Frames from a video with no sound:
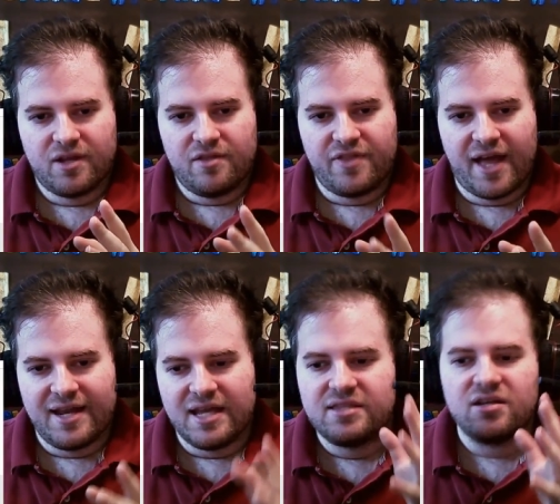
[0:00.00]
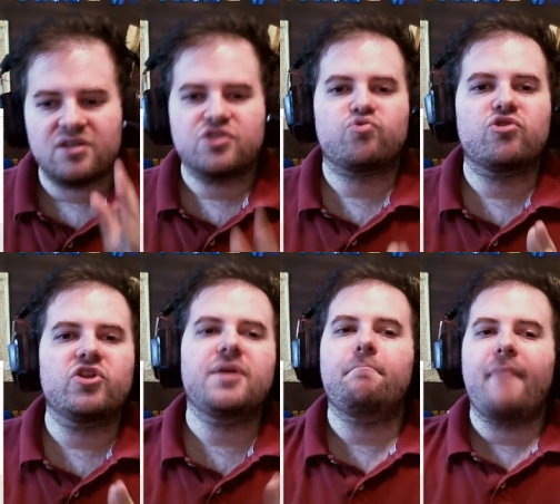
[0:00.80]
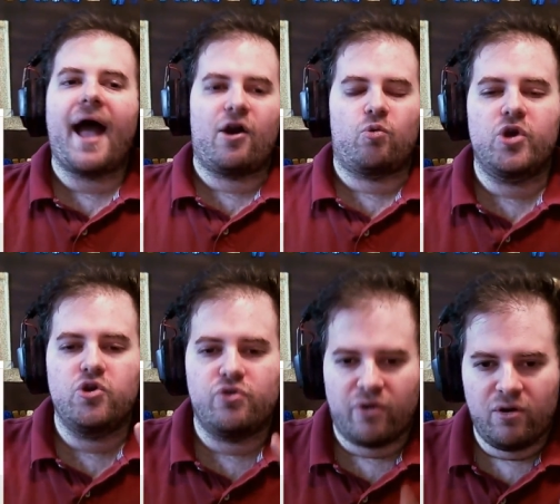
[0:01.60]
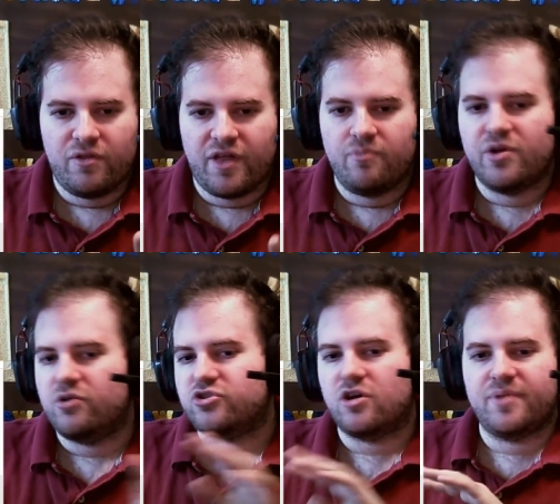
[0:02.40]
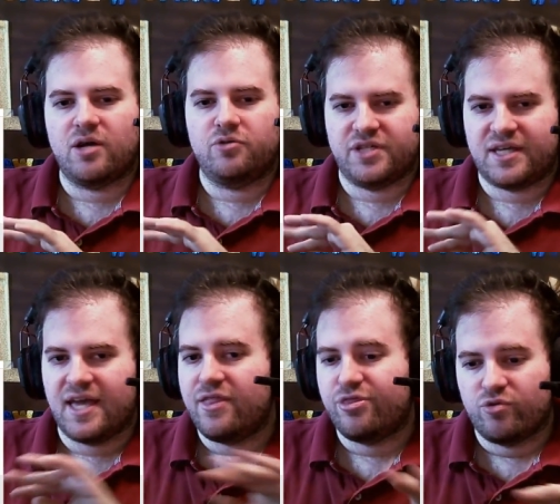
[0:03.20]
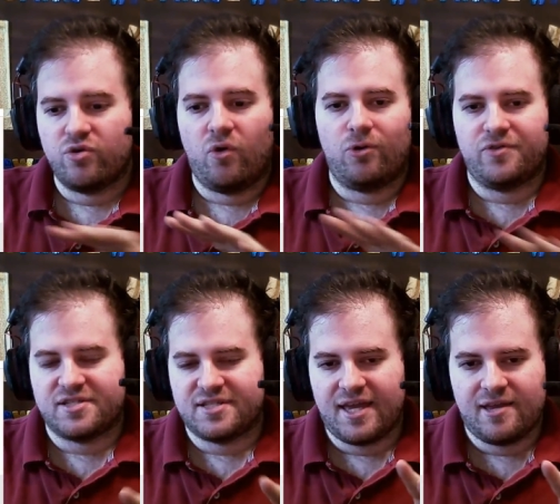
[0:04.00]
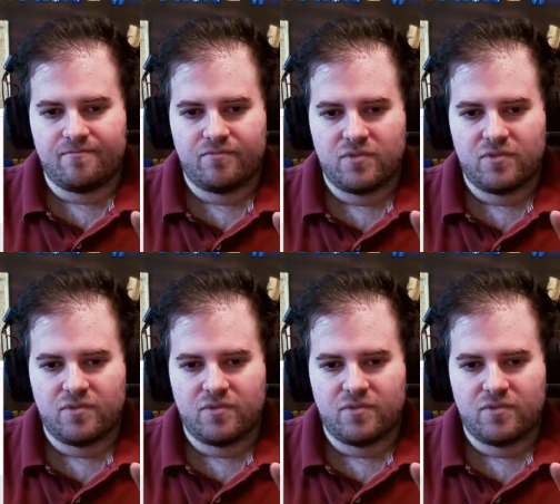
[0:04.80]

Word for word: that it doesn't really matter what you throw at them, they're just going to be able to get through it all the same.